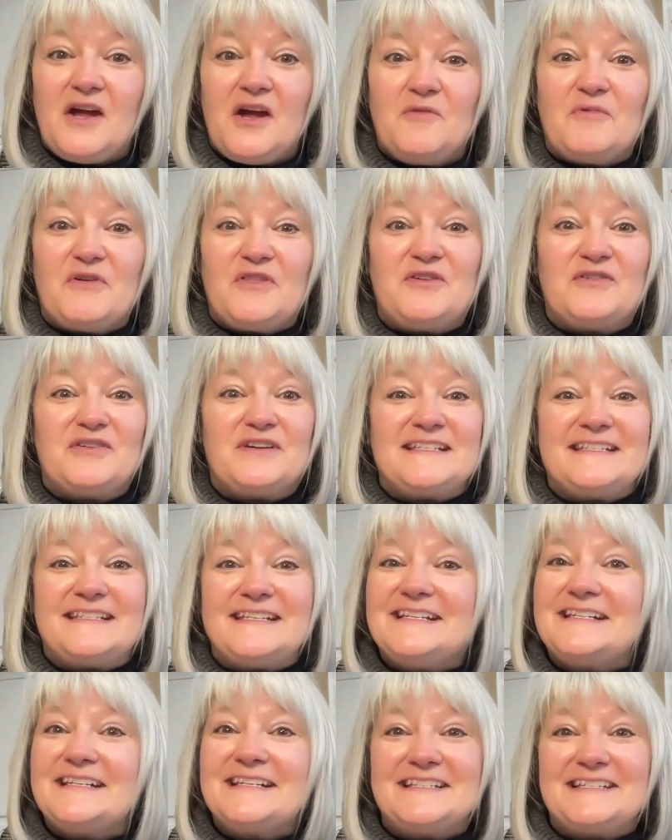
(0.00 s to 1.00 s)
Whether you're a
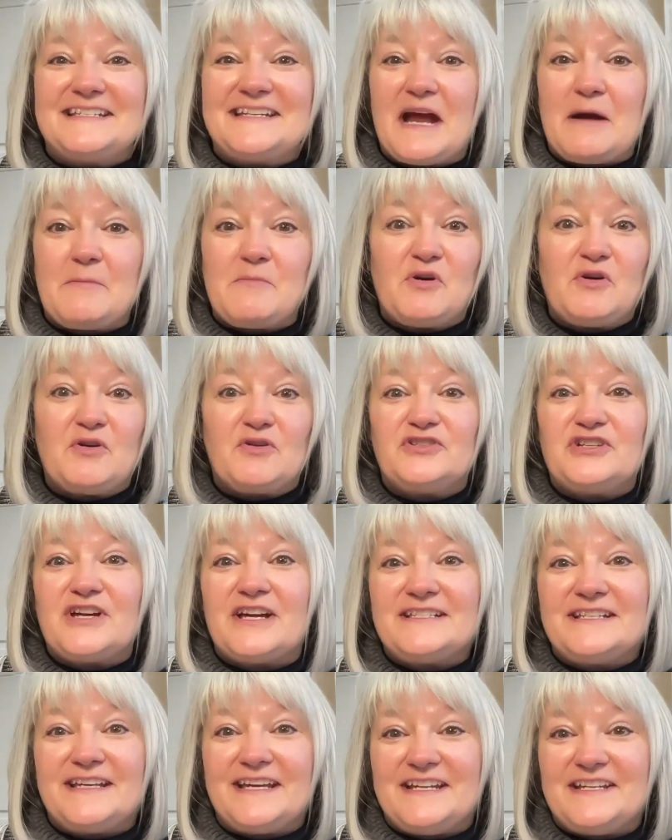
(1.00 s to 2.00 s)
seasoned stamper or
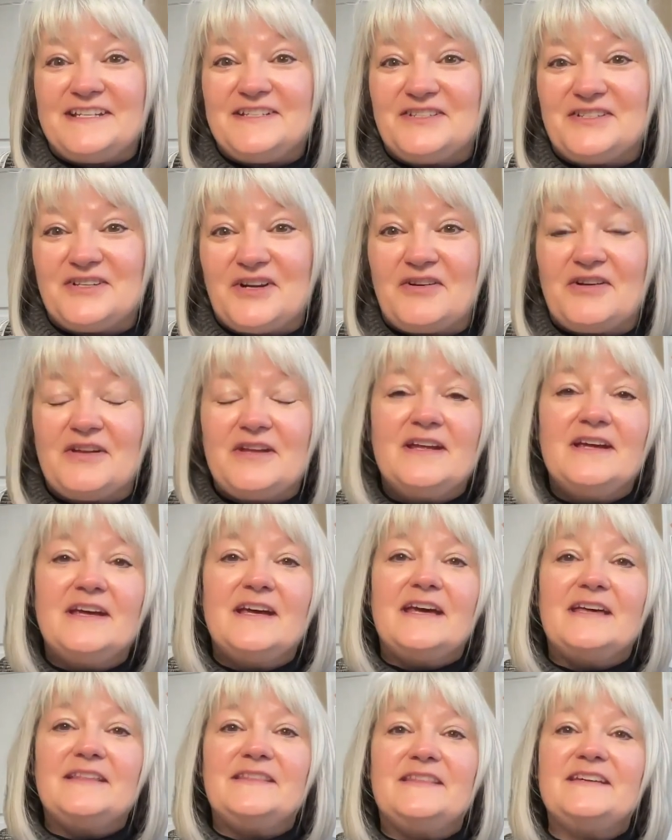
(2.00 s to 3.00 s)
just getting started,
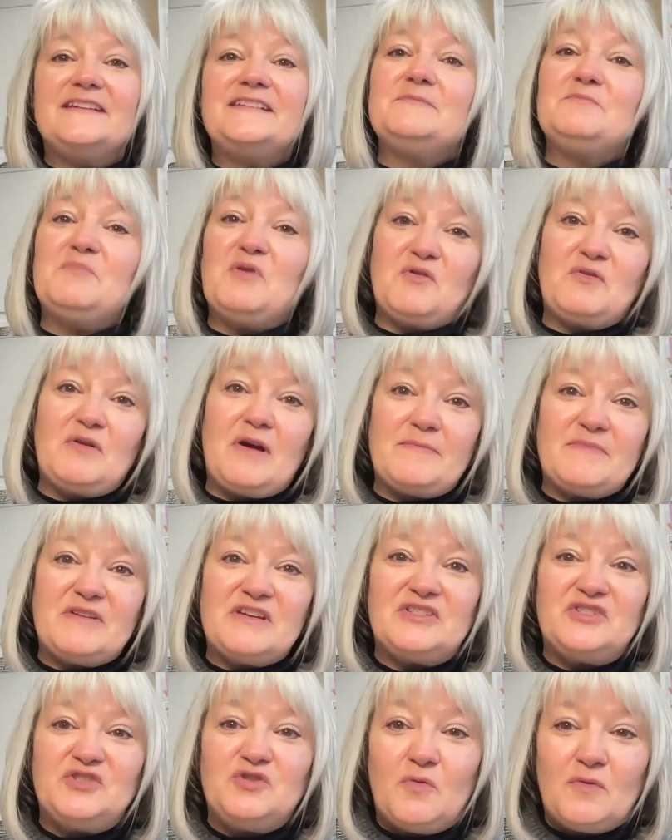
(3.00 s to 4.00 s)
this program
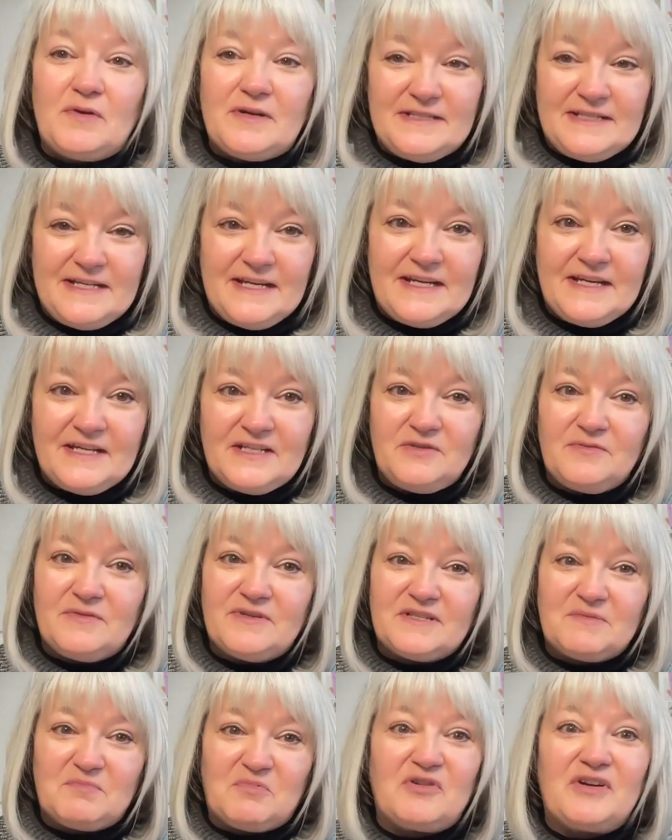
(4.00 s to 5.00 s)
is your ticket to
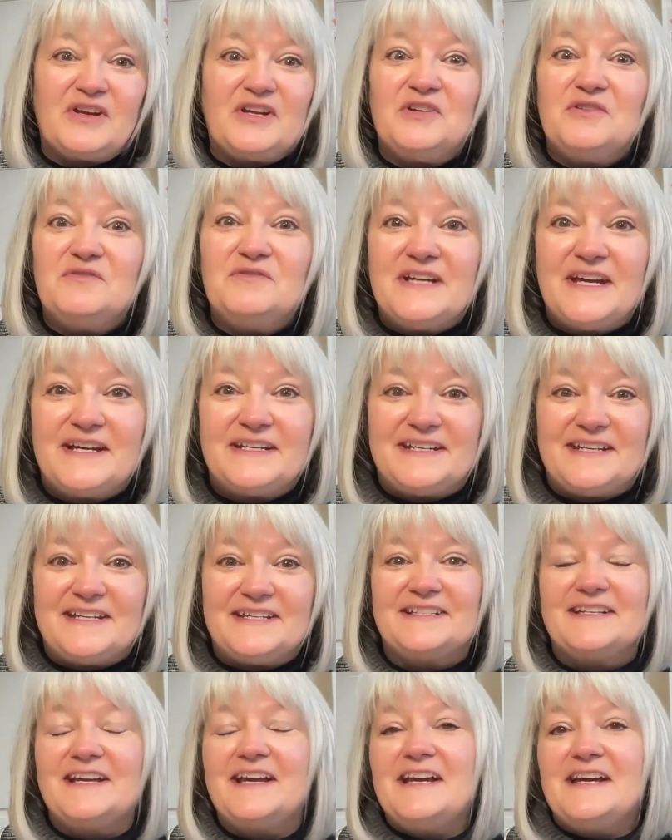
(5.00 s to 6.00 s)
exploring new
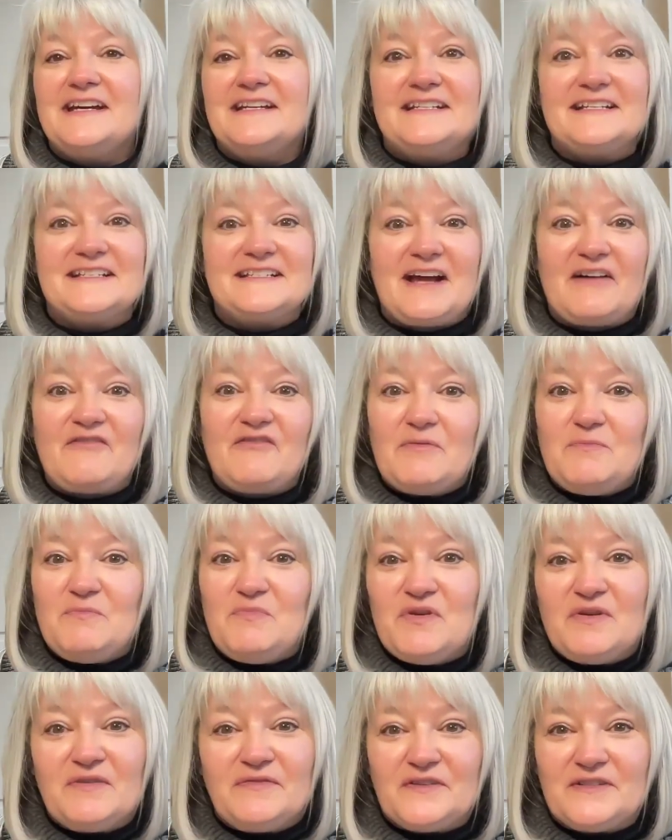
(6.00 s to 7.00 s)
techniques, discovering
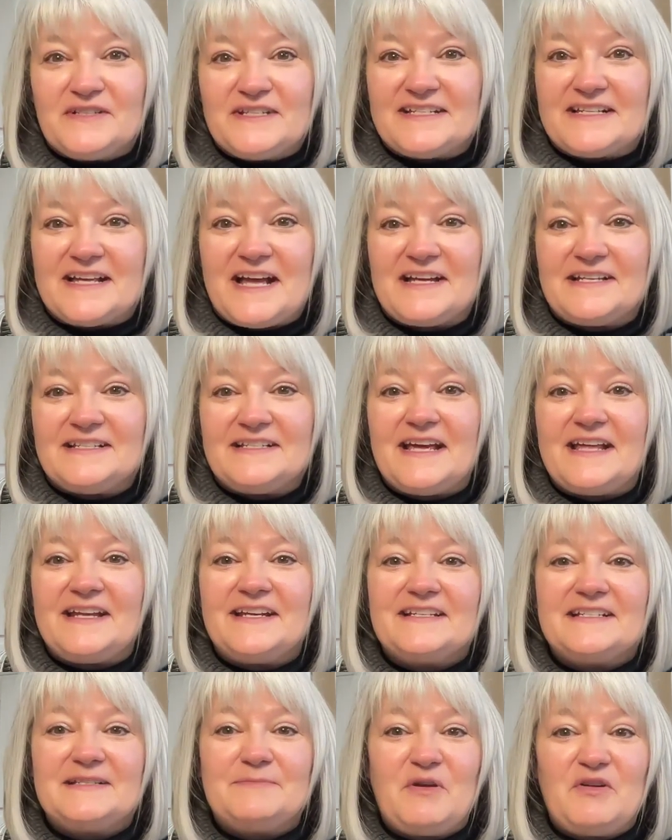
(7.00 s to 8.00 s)
beautiful designs, and
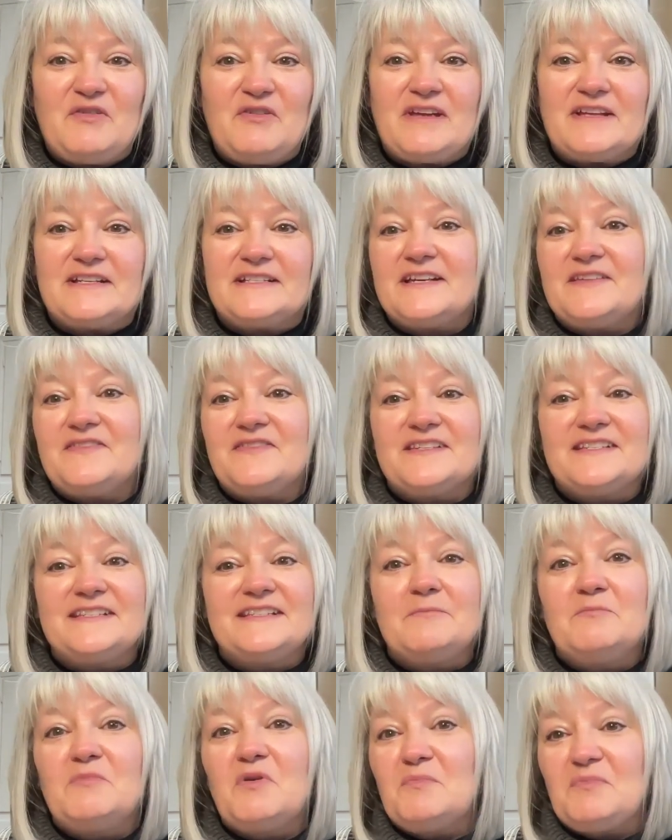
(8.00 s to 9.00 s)
experiencing the
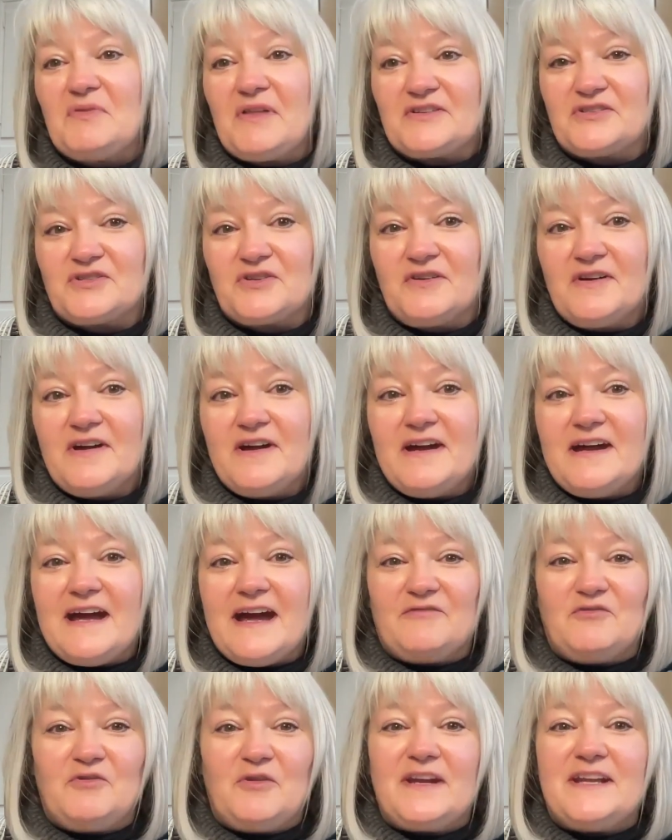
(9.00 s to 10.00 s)
simple pleasure
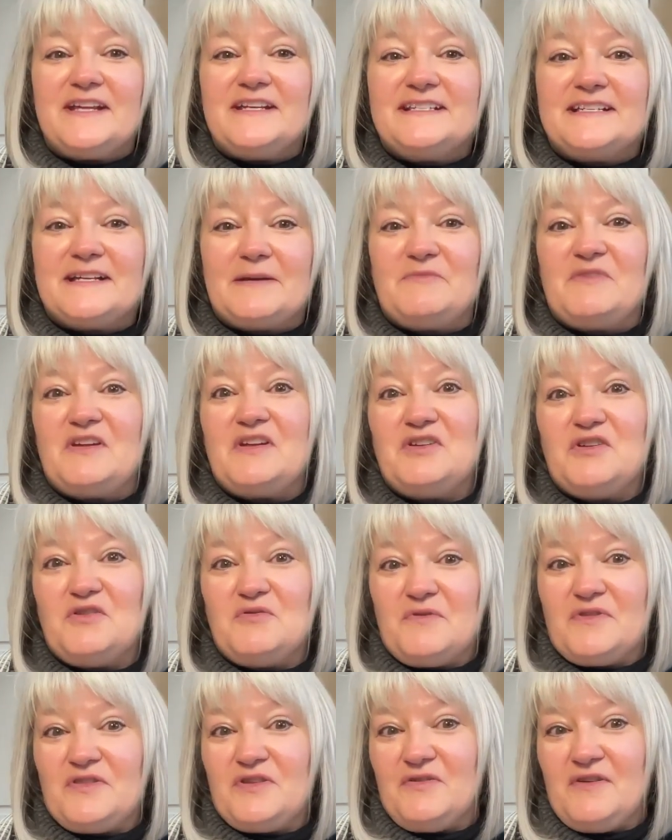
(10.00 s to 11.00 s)
of creating something
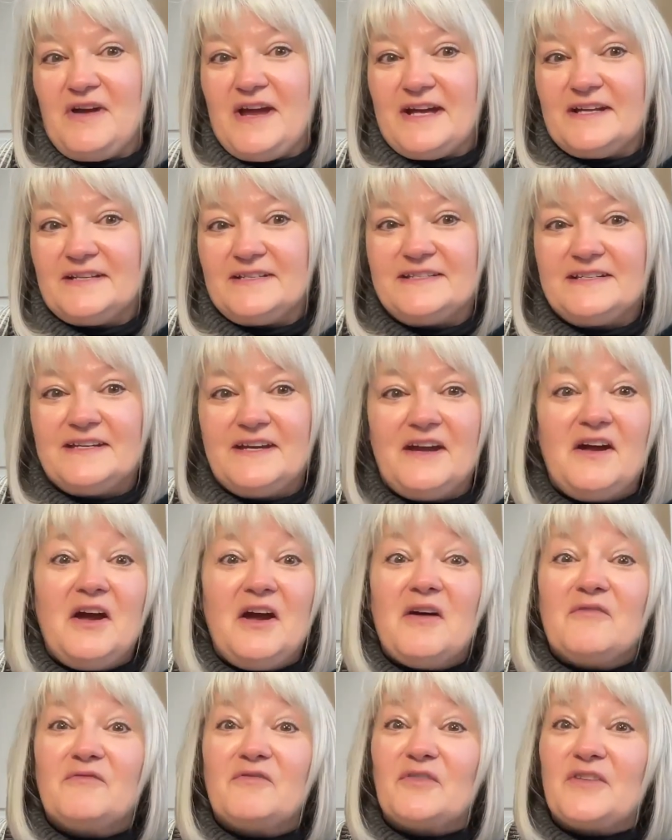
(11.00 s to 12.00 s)
new with your hands.
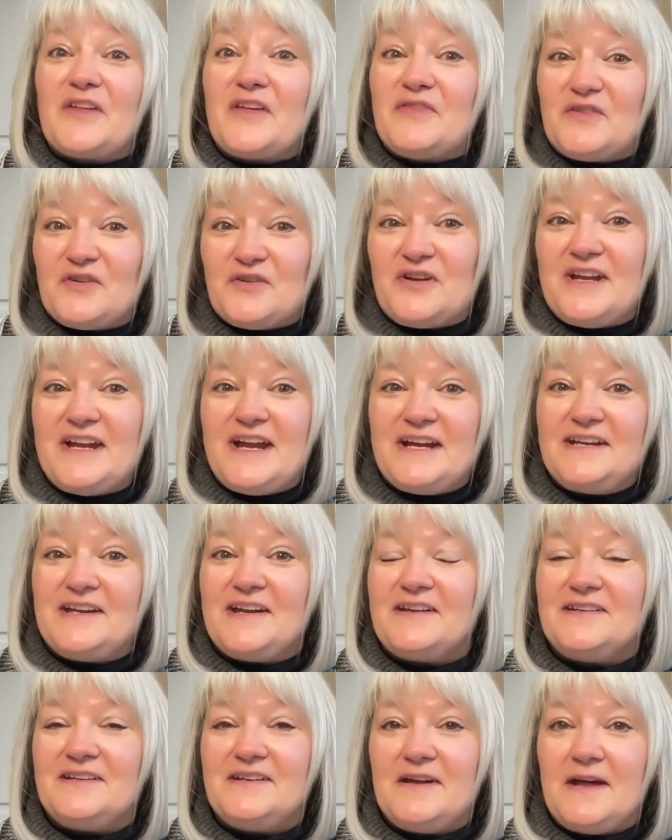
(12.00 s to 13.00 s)
For only
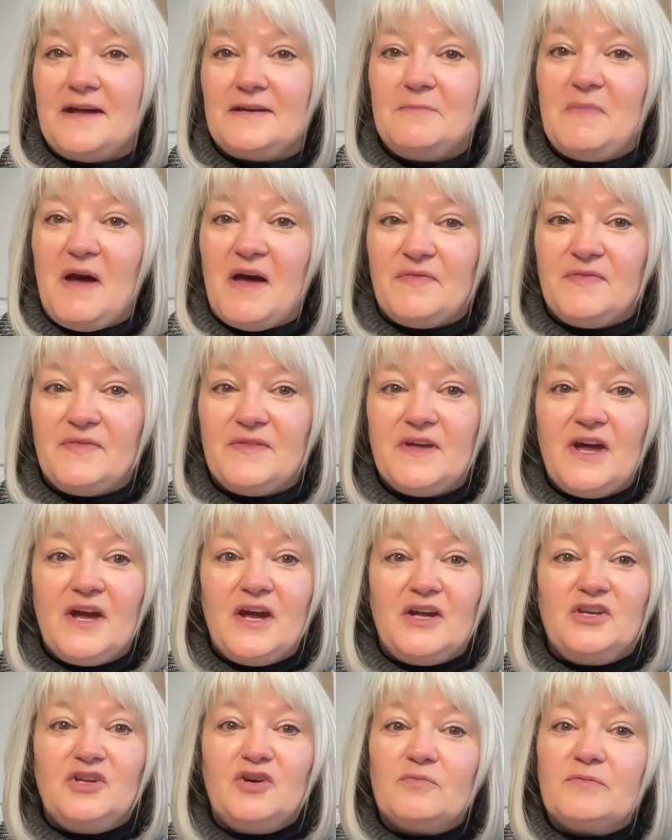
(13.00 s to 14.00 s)
$39.99 a month,
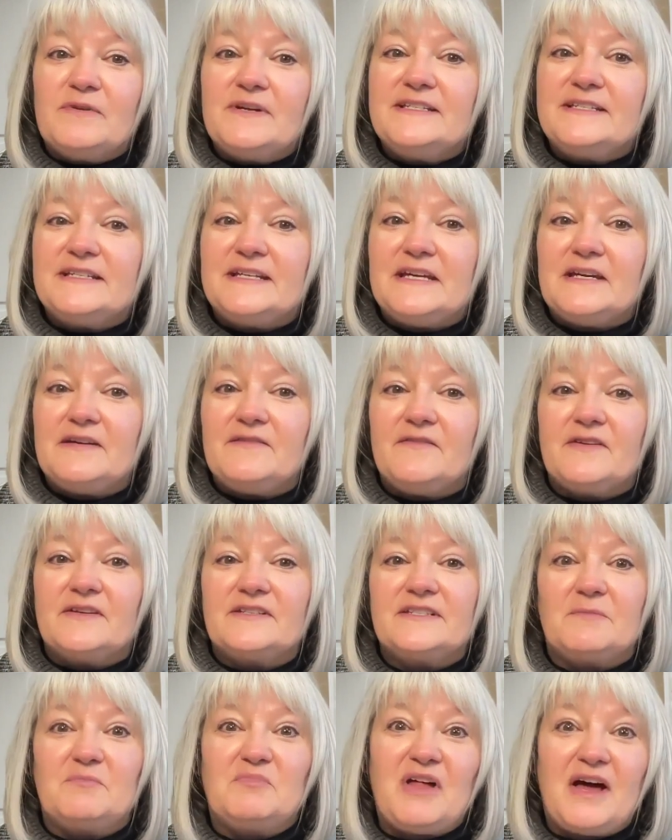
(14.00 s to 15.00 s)
you'll receive
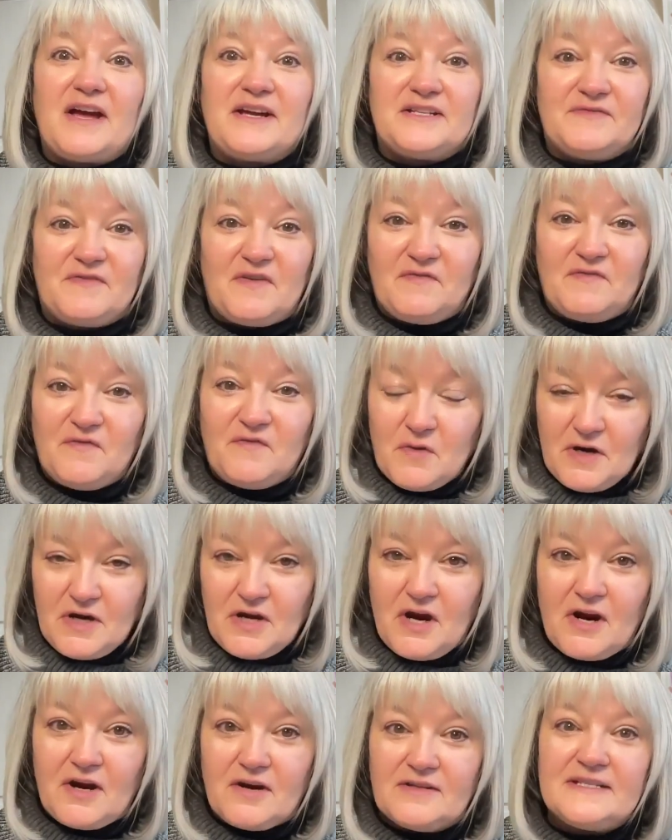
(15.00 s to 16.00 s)
supplies for 4
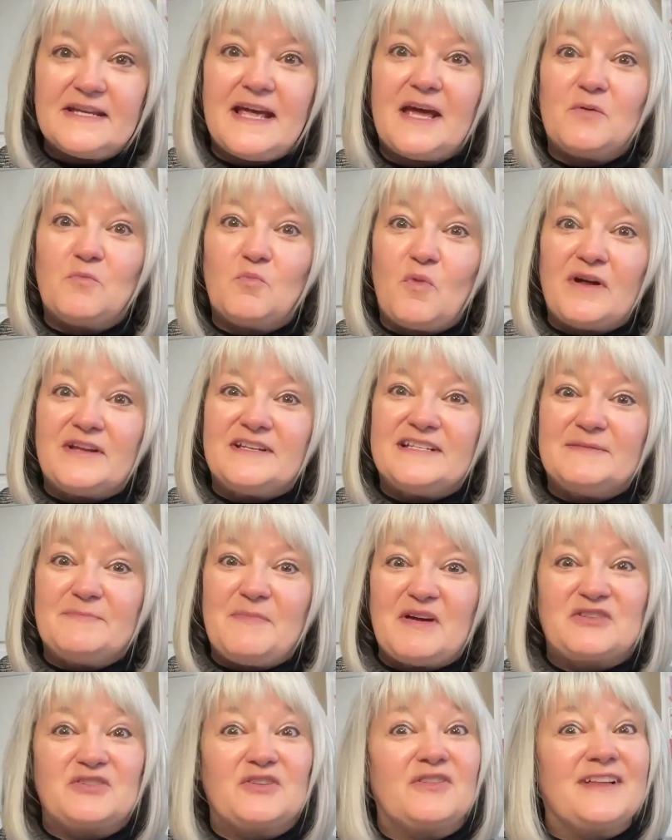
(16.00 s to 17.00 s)
cards and one
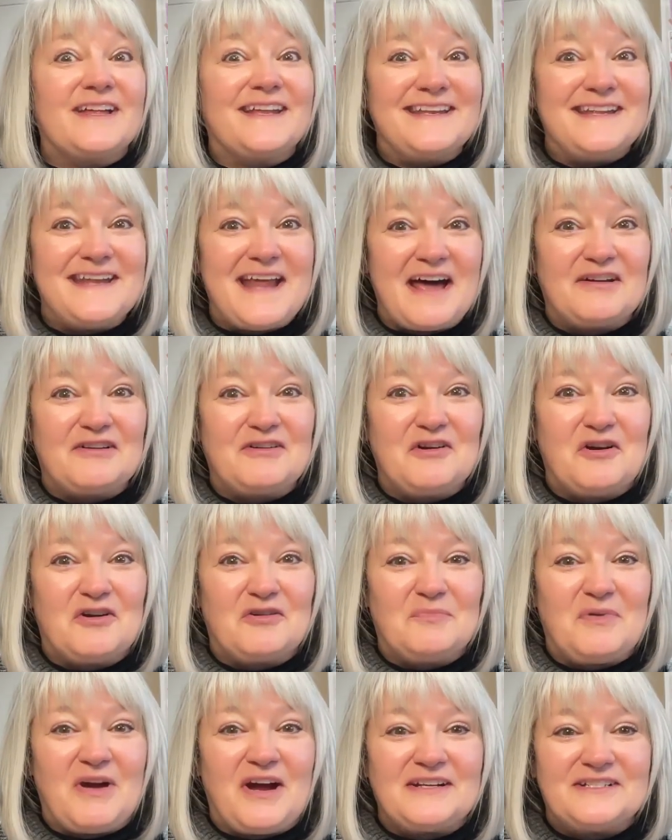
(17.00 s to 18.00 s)
special not a
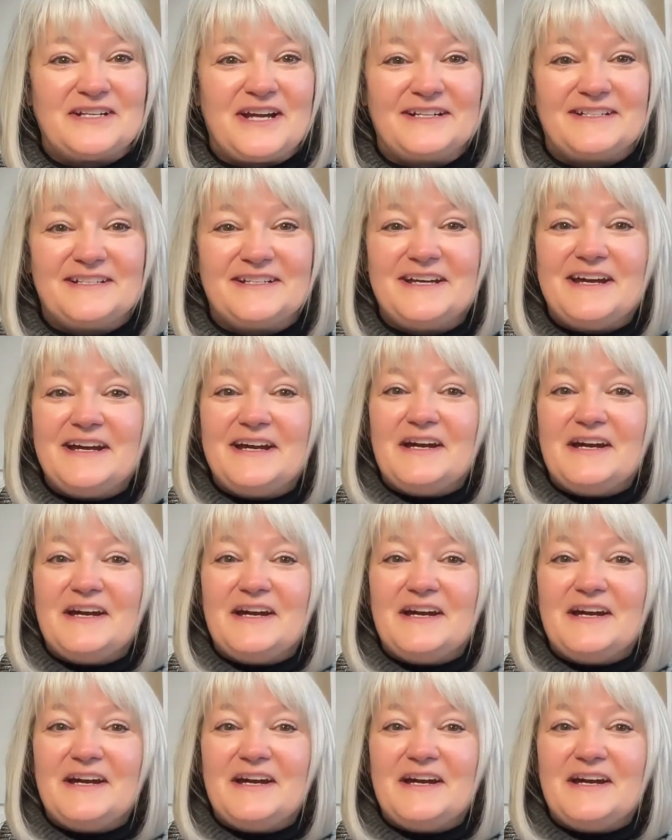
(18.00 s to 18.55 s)
card project.